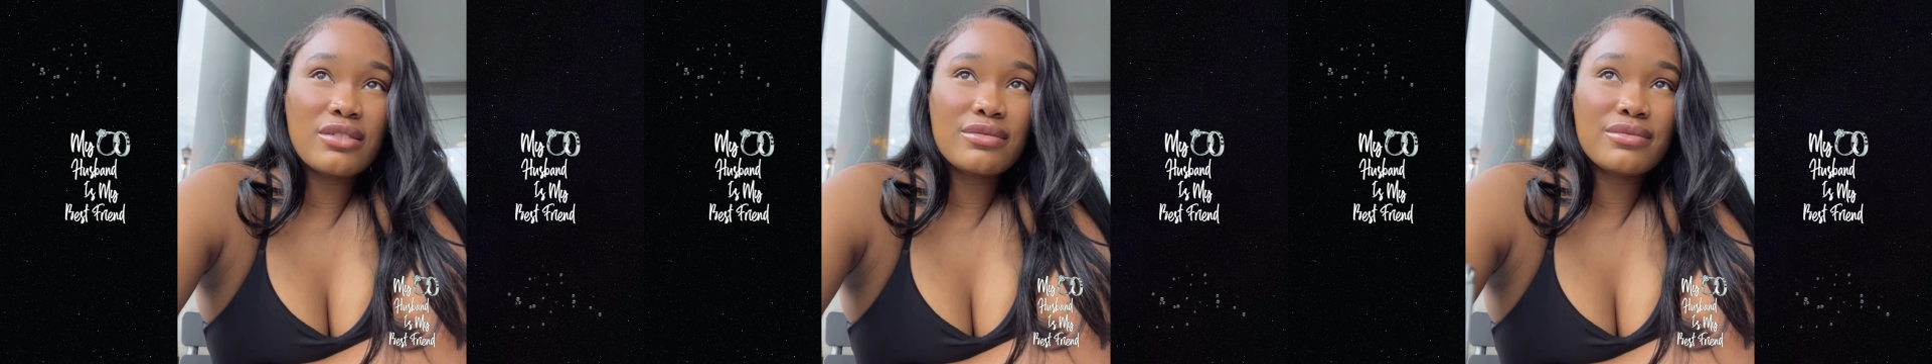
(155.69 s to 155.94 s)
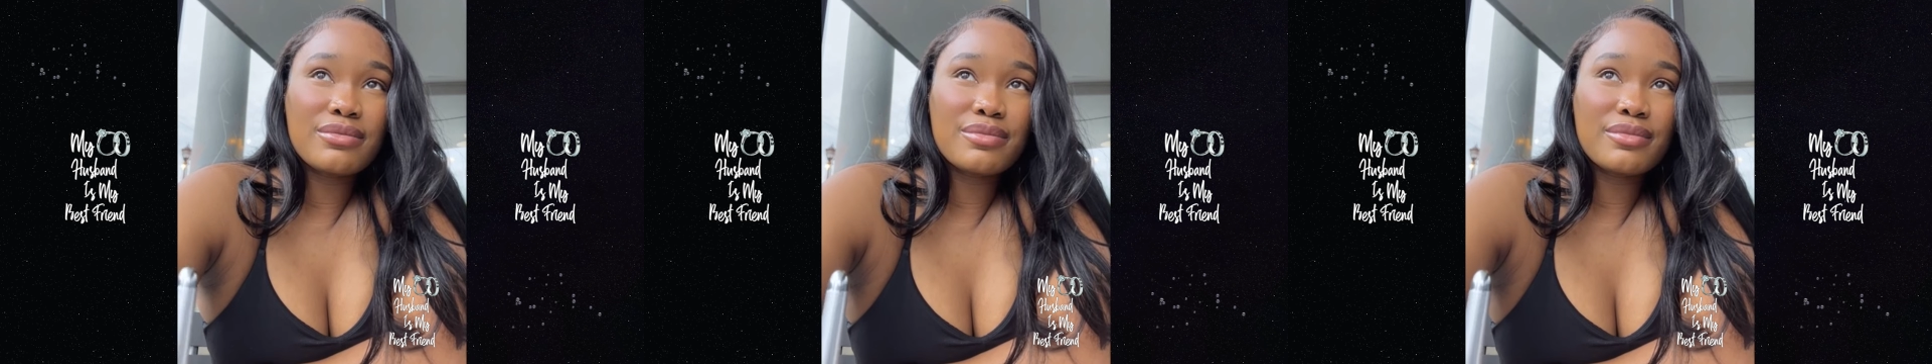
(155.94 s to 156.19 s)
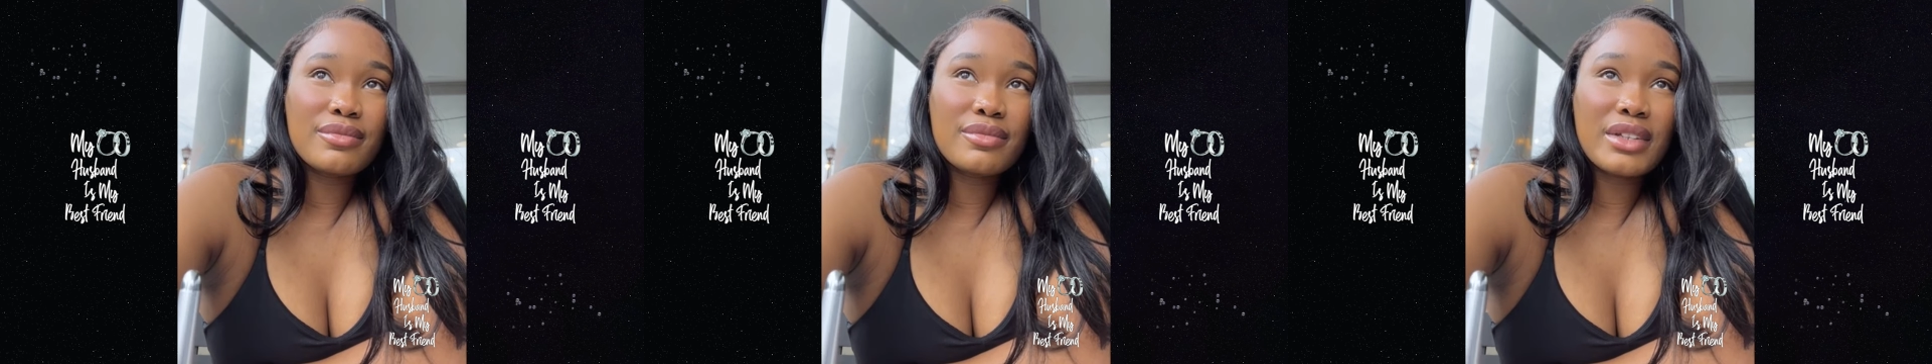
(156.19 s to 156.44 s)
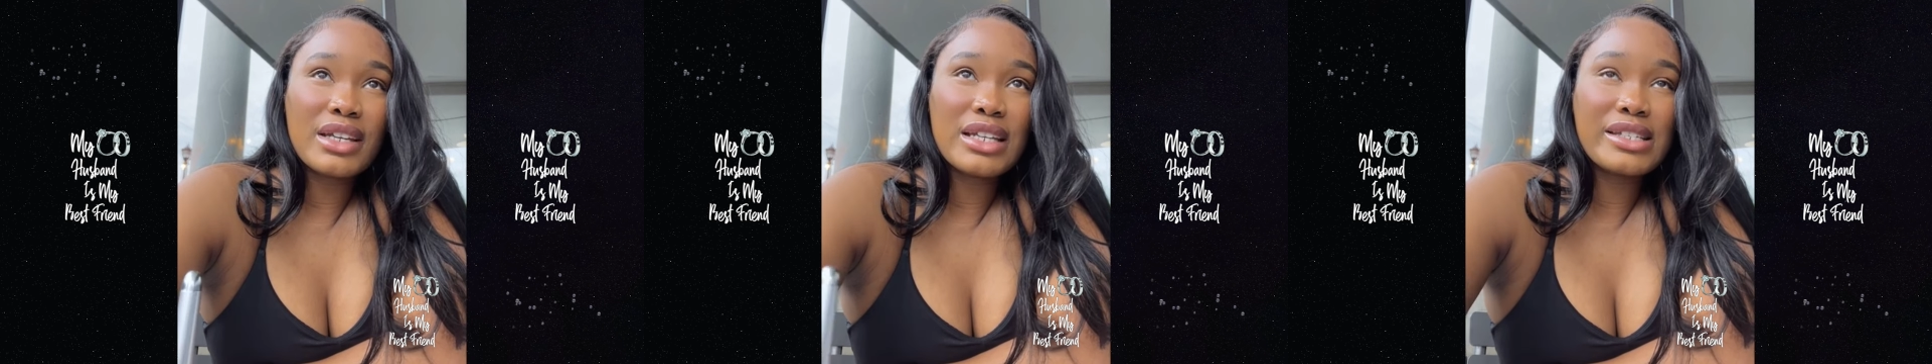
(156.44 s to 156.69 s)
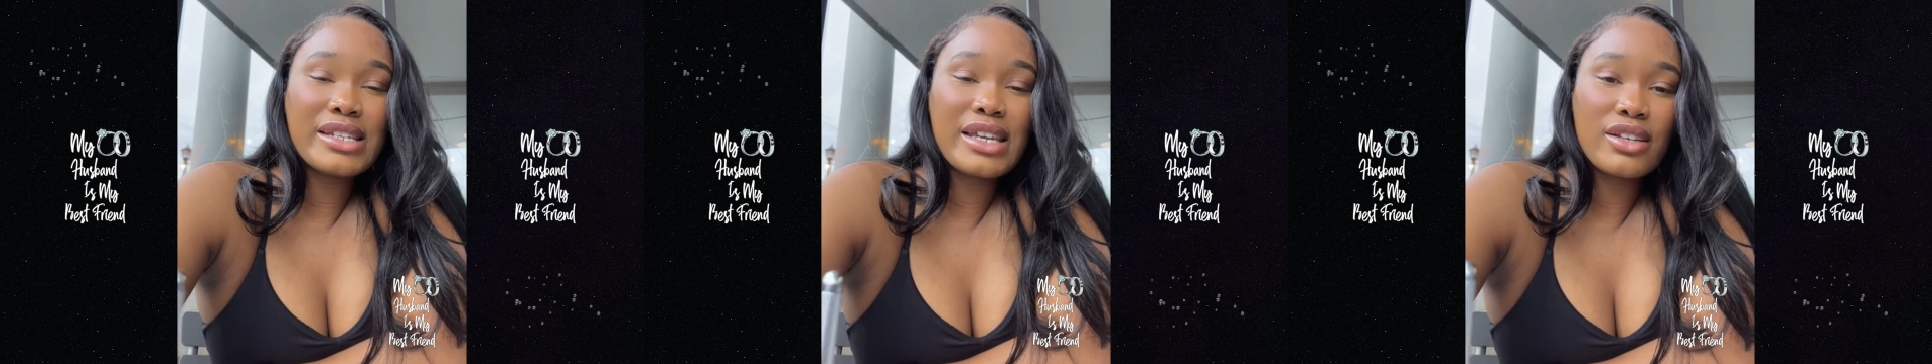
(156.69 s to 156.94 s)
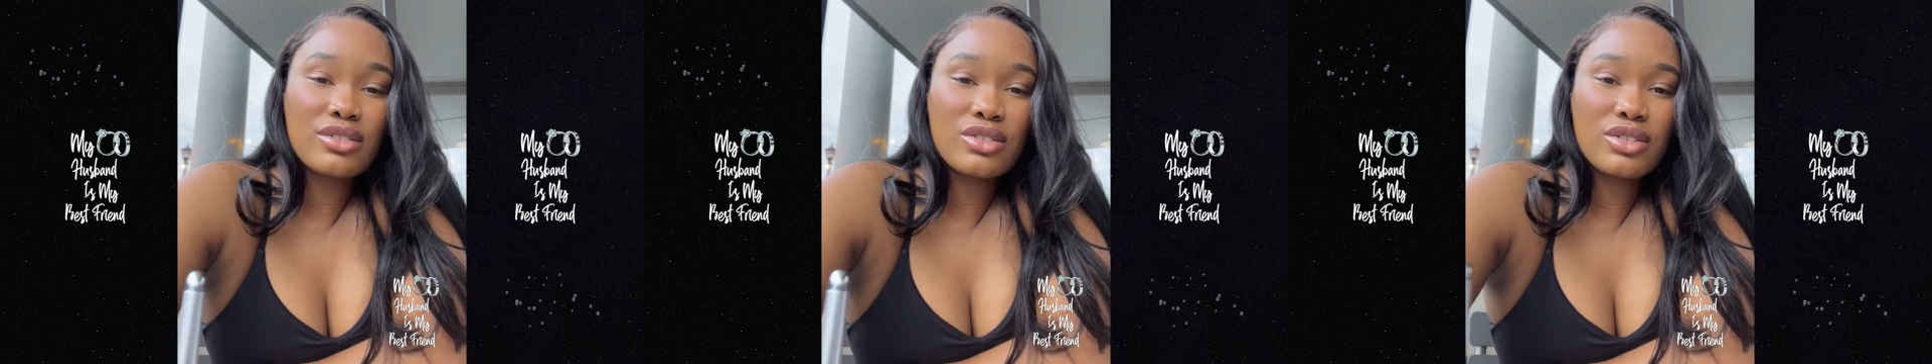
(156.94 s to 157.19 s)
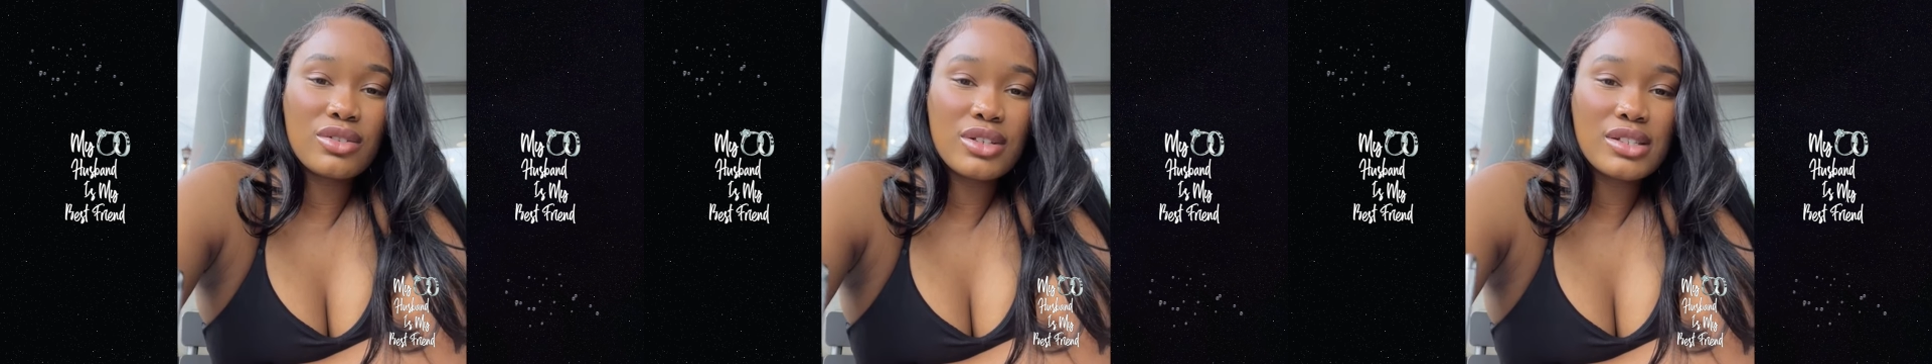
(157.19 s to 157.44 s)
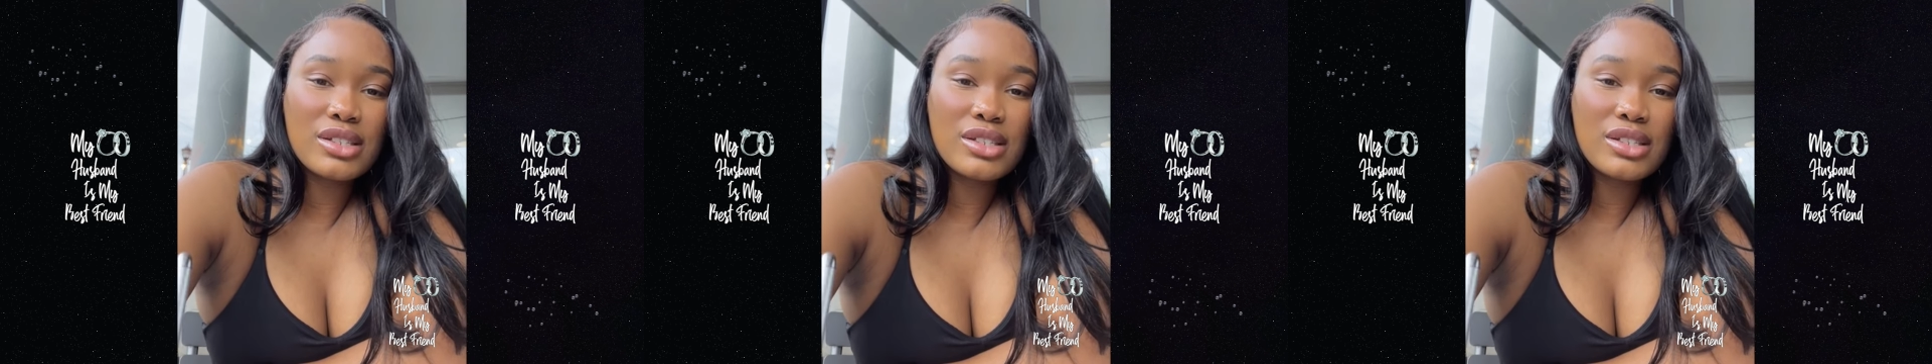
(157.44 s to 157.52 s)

and it takes two